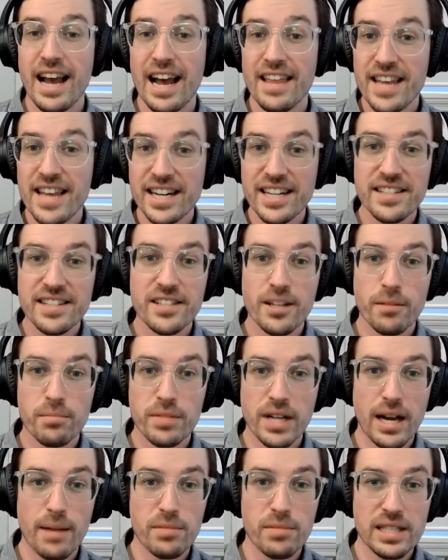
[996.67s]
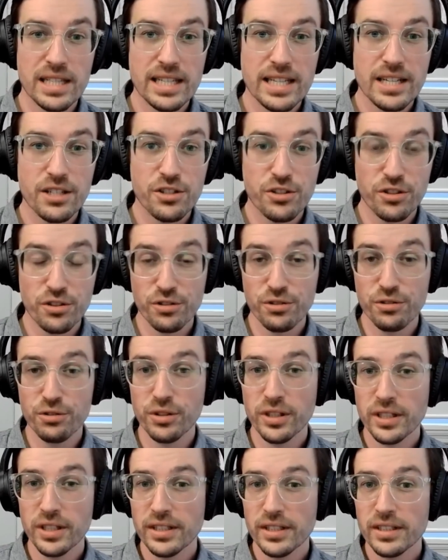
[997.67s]
And that can sometimes lead
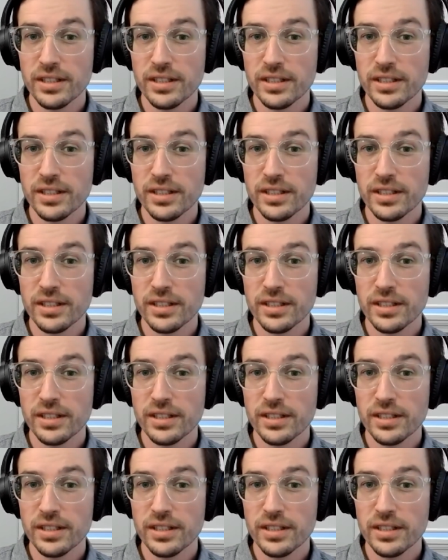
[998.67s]
to